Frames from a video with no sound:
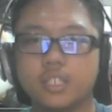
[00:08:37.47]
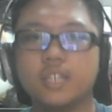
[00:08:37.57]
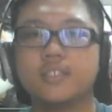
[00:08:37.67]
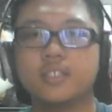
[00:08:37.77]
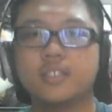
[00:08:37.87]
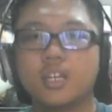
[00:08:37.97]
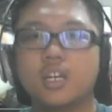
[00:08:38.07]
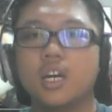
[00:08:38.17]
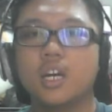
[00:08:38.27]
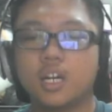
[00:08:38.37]
That's
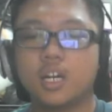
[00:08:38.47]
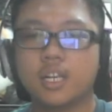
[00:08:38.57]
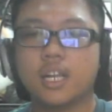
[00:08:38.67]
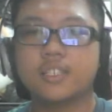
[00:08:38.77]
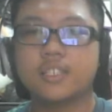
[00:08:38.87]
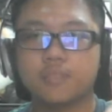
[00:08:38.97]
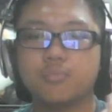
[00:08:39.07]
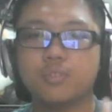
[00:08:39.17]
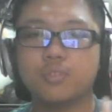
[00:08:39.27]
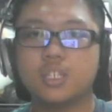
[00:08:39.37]
a classic
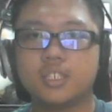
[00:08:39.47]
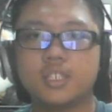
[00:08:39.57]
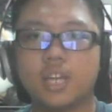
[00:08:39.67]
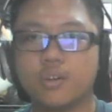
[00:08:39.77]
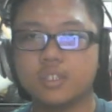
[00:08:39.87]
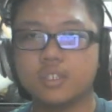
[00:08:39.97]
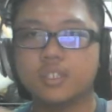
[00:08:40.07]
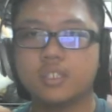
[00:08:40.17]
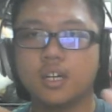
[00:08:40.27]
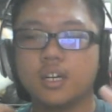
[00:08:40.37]
Buddhist Taoist